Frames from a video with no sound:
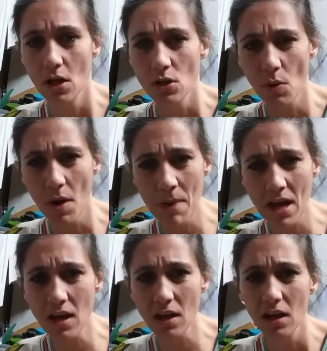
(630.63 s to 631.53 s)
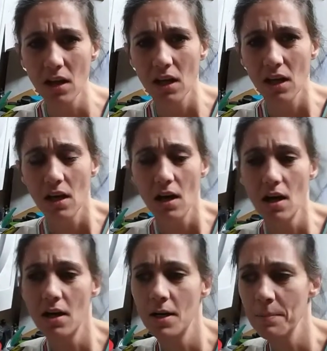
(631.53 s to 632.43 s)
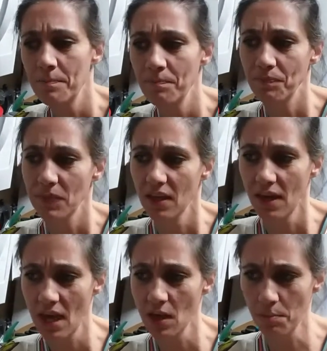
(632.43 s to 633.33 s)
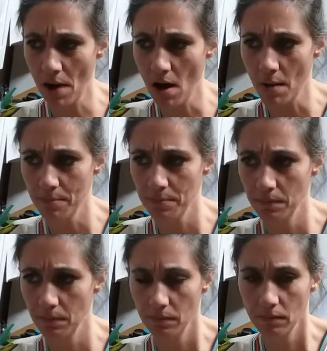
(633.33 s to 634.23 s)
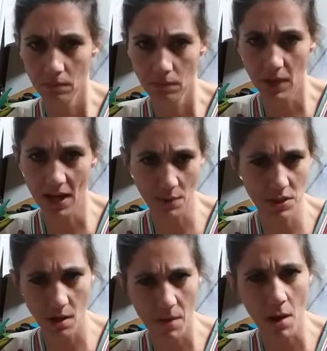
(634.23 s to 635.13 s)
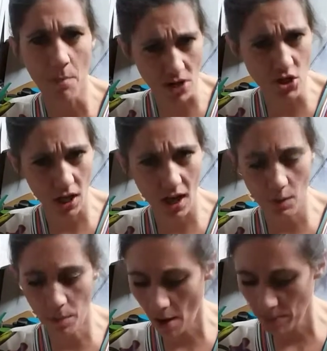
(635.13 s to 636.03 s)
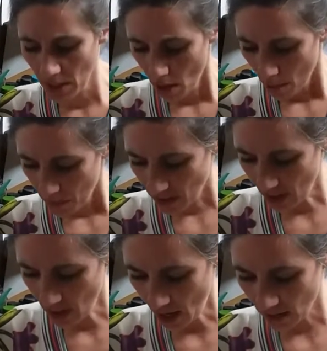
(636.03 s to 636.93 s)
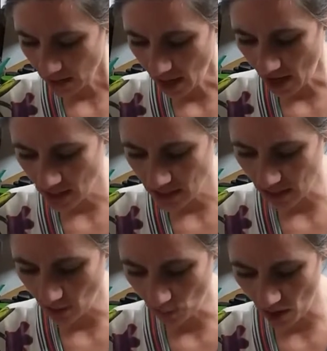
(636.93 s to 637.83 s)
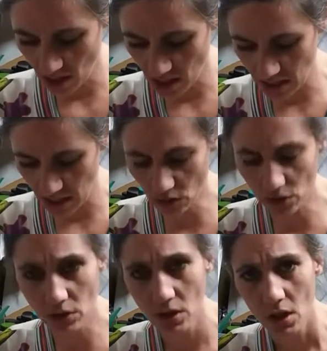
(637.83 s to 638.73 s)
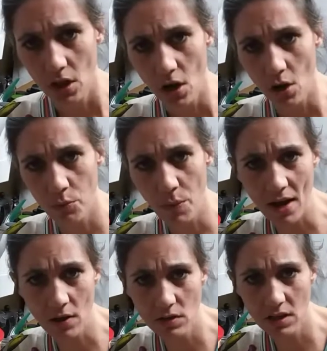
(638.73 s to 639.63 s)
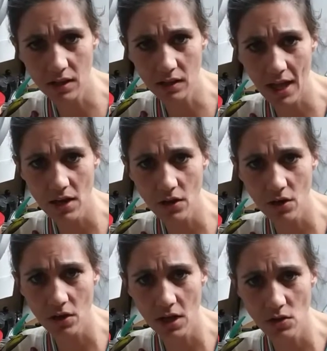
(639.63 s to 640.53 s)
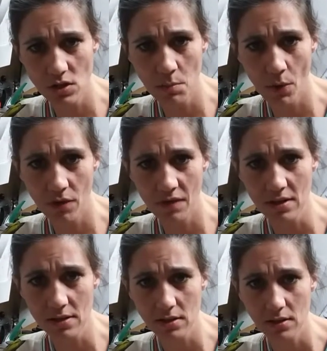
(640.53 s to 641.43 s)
So I made cake pop like I was going to make a bunch of cake pops, but then I lined it right here around the layer. Can you see both of us?